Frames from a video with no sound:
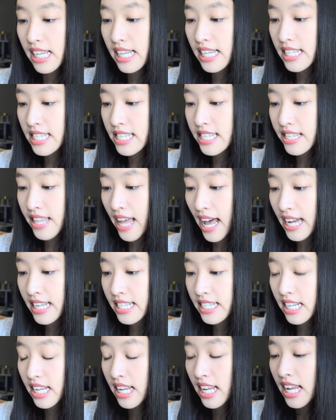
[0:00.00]
is
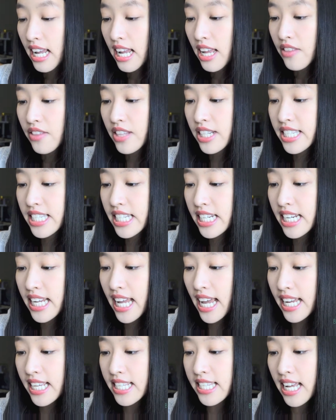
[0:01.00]
that the
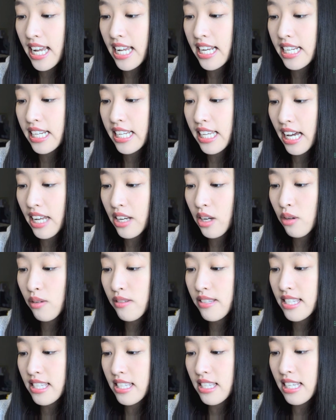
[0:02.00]
DXN
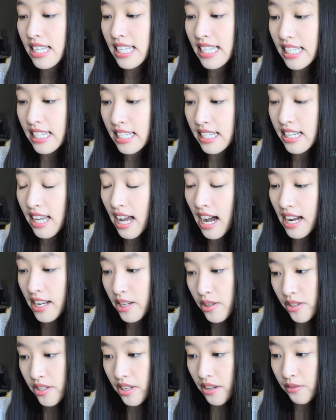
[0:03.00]
Ganozhi E
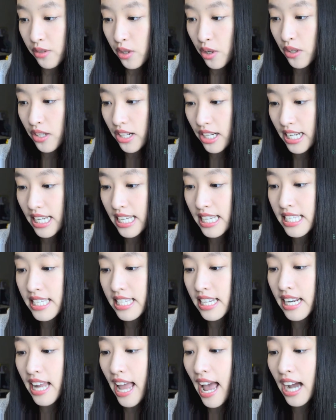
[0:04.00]
Hydra Soft Toner is
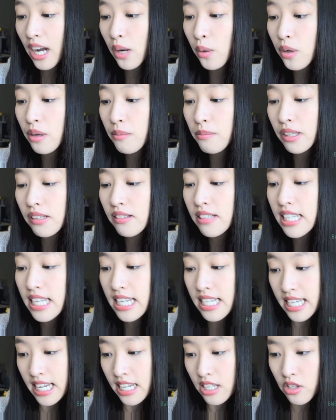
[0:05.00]
an aqua
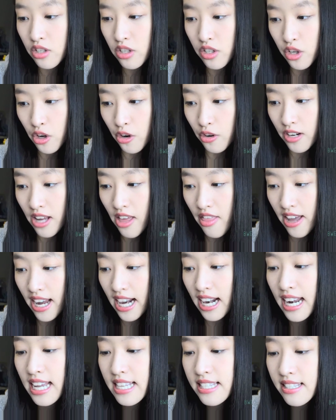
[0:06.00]
milky texture toner that
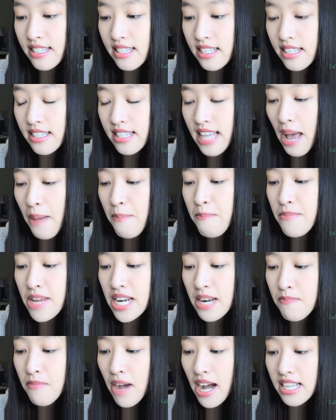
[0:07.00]
cleanses and
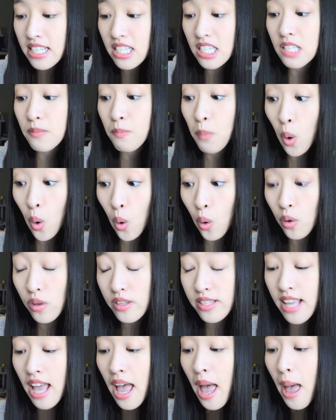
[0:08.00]
minimizes
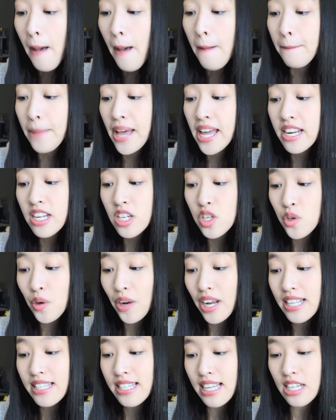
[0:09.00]
pores,
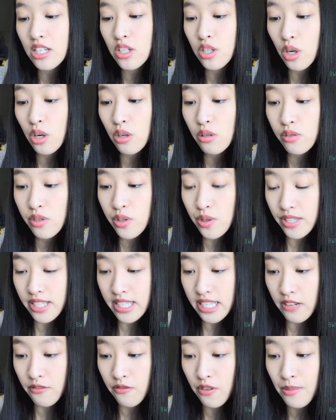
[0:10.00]
penetrates and tones your
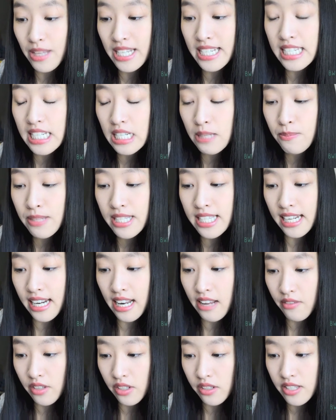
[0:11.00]
skin from the deepest
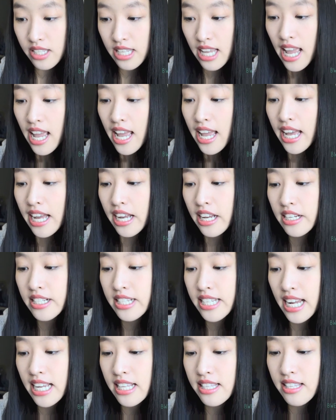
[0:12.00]
levels. It
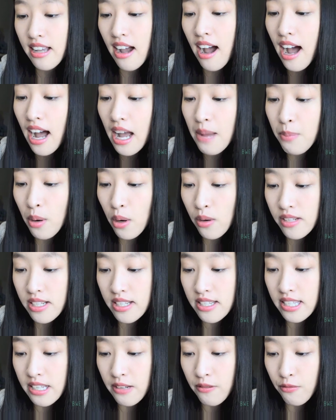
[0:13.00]
contains high
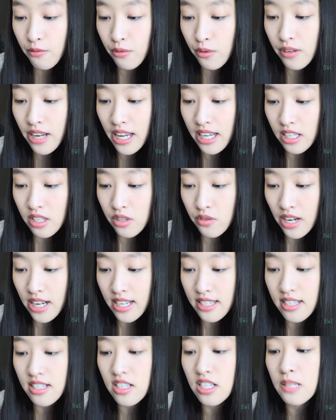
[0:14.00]
potency fruit
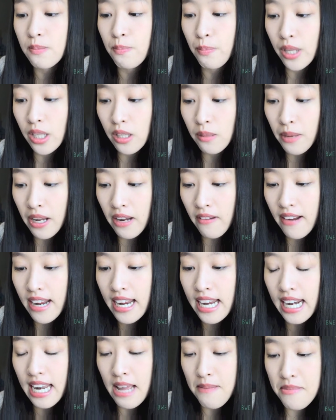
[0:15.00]
extracts such as
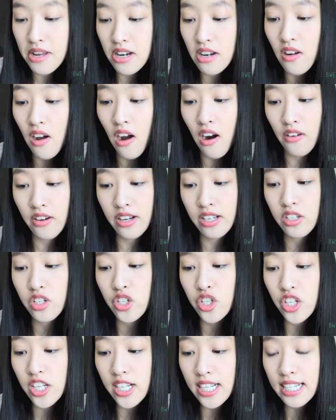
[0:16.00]
bilberry, lemon, orange
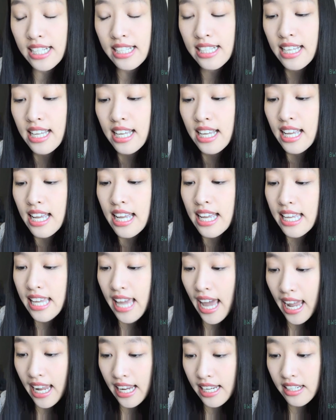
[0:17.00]
sugar,
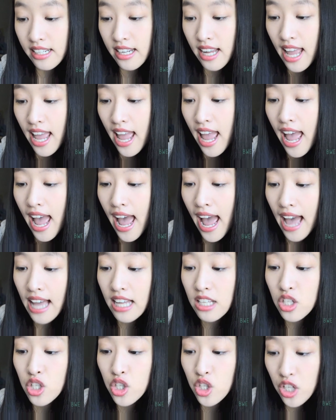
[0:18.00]
cane,
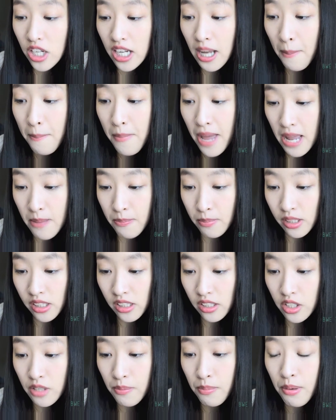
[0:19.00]
and sugar
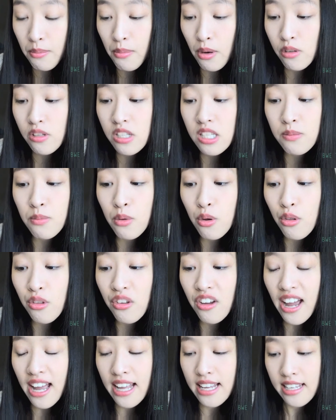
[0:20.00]
maple to promote smoother
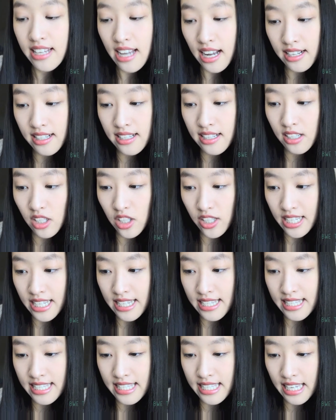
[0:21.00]
and younger
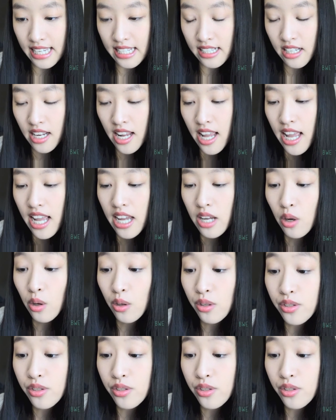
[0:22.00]
looking skin. It